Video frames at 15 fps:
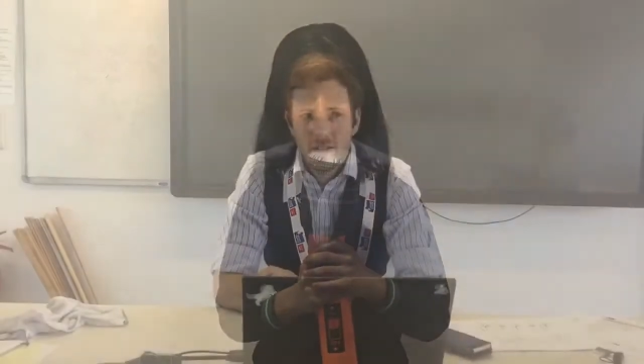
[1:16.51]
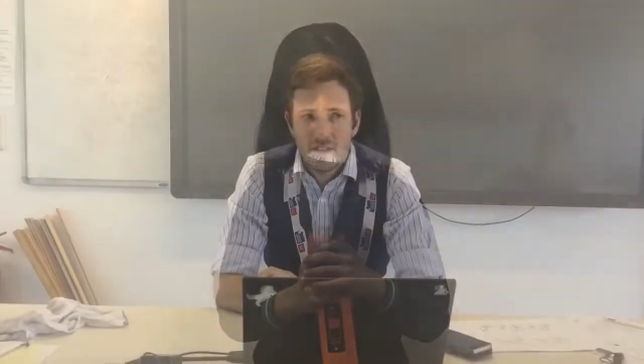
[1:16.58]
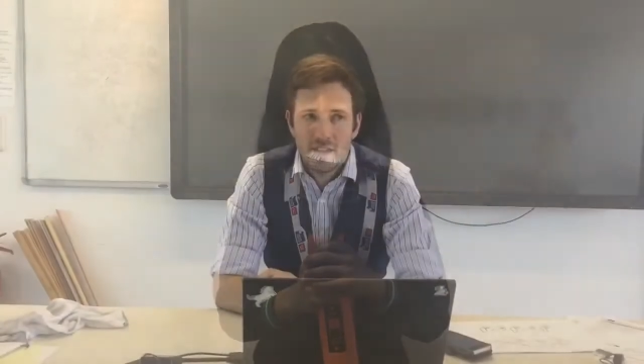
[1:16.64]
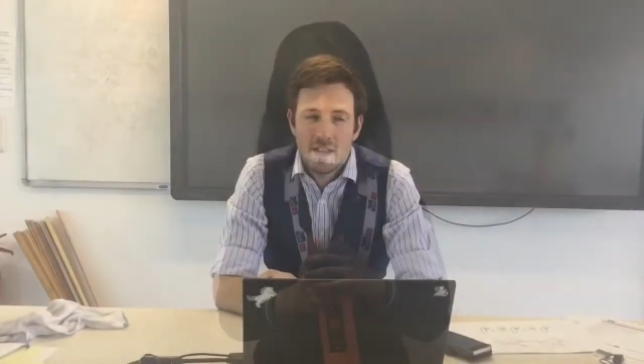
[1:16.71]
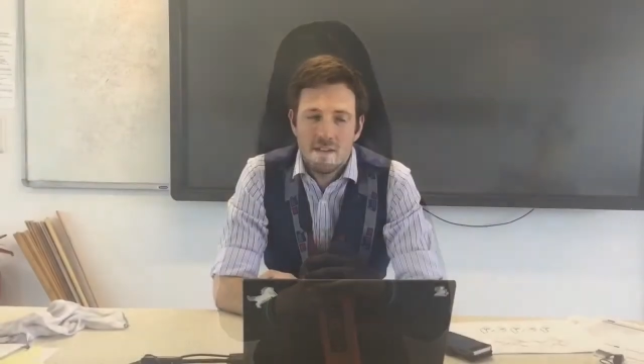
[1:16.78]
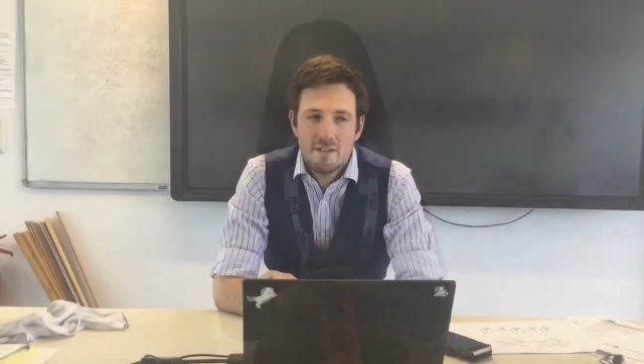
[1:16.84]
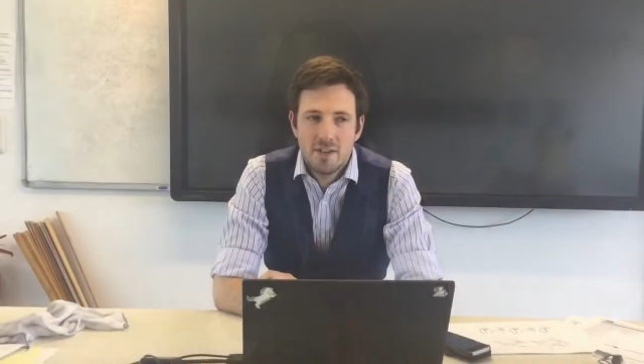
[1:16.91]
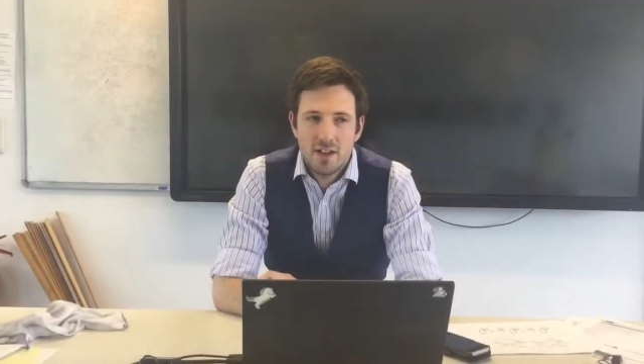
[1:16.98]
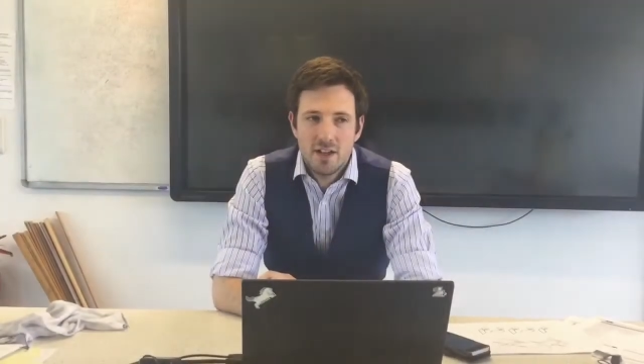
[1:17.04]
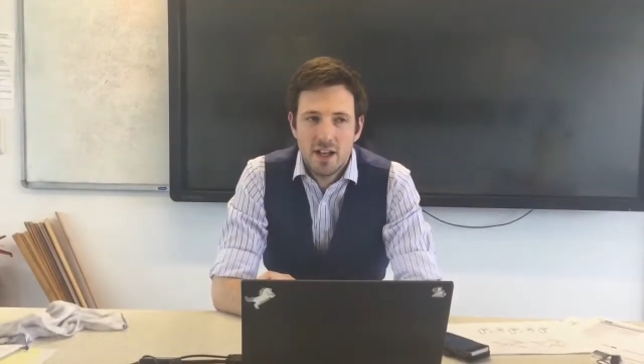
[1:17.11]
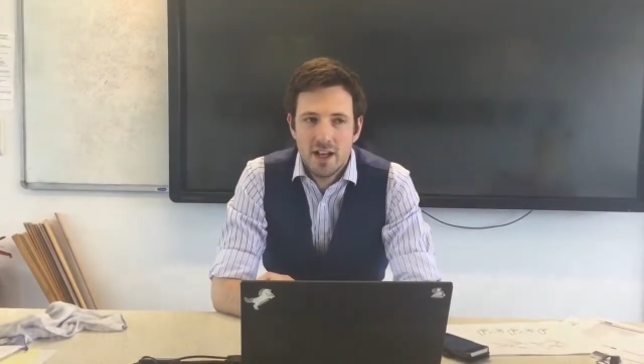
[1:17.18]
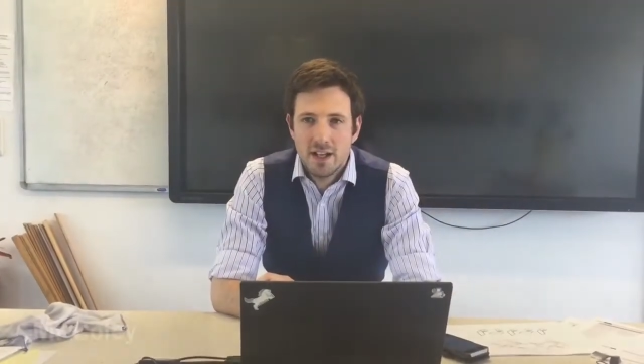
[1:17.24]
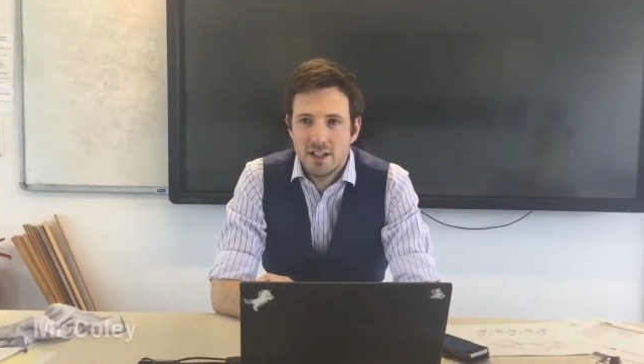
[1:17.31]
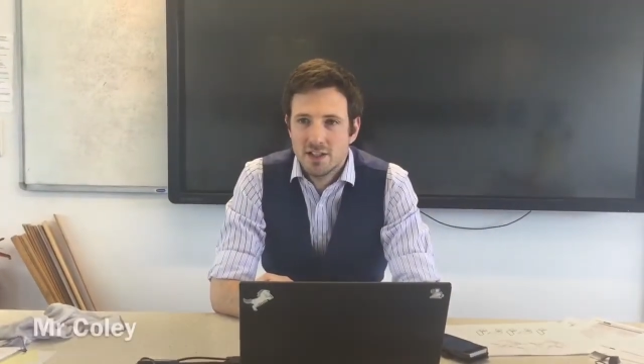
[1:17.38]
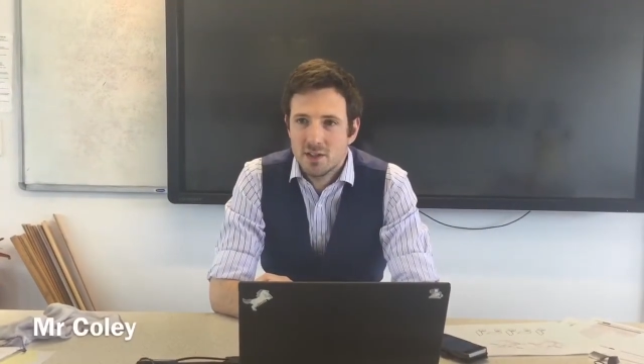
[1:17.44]
I think there is any
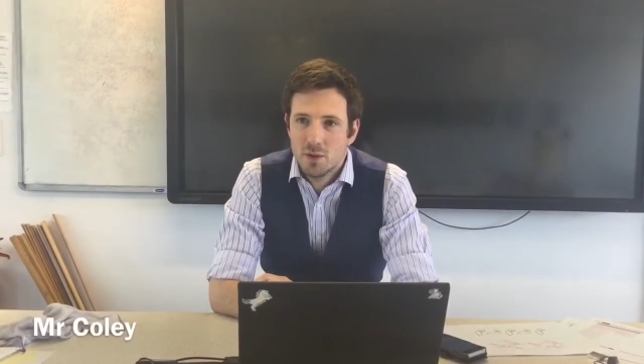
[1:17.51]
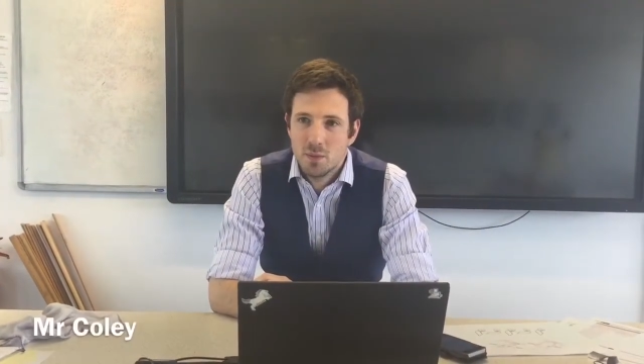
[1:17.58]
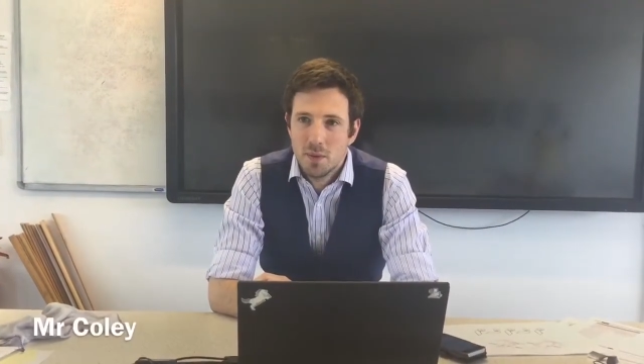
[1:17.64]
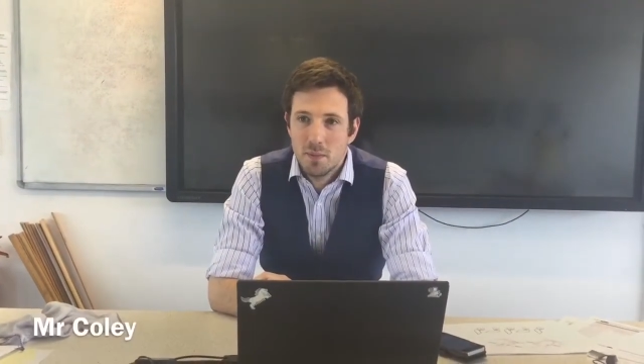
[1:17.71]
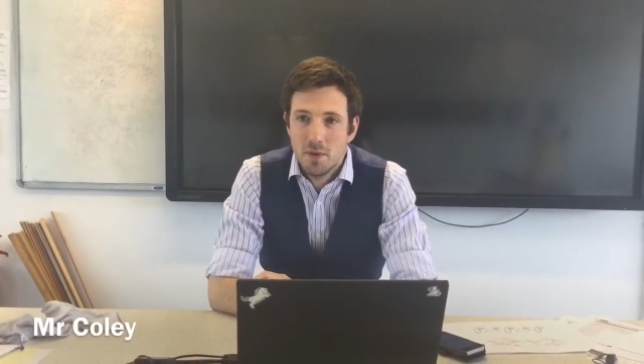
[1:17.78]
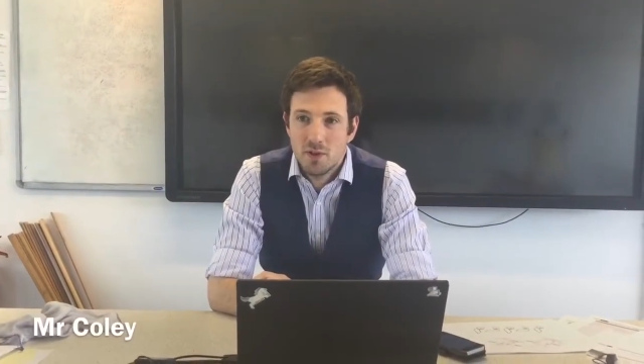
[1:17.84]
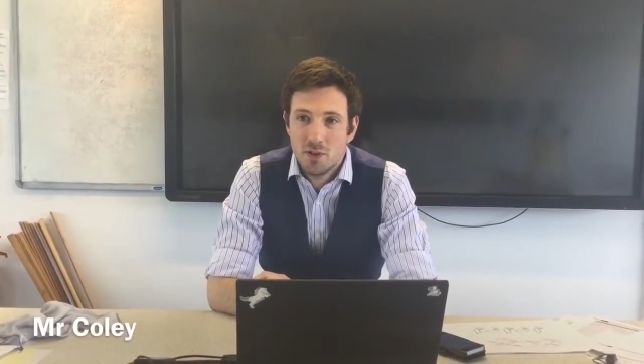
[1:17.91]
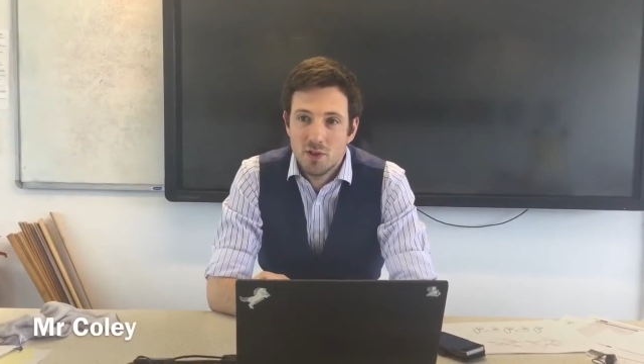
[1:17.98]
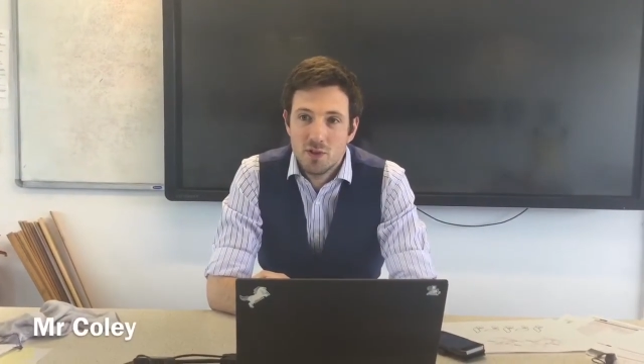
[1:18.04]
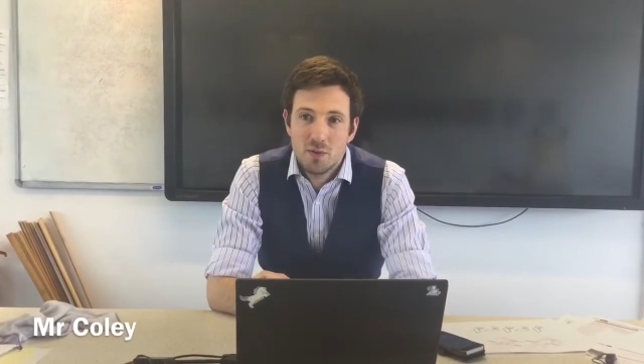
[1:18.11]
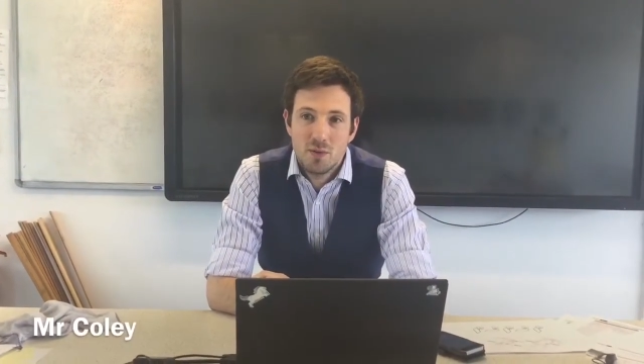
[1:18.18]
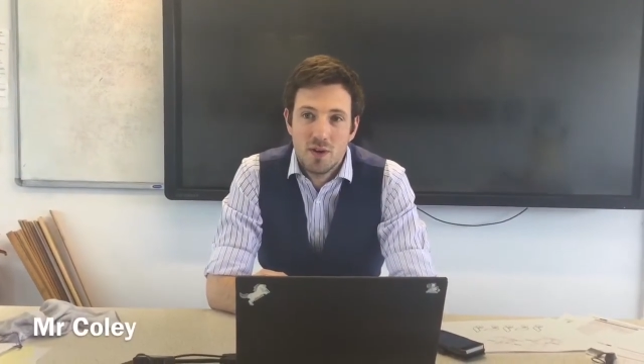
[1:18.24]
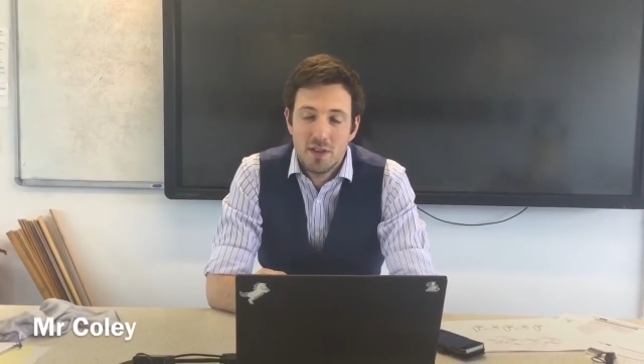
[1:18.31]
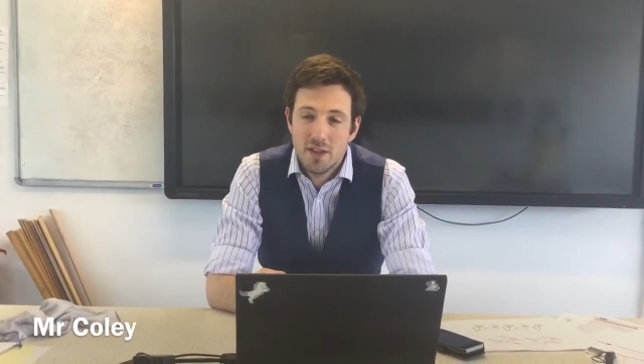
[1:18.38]
age that would be most suitable.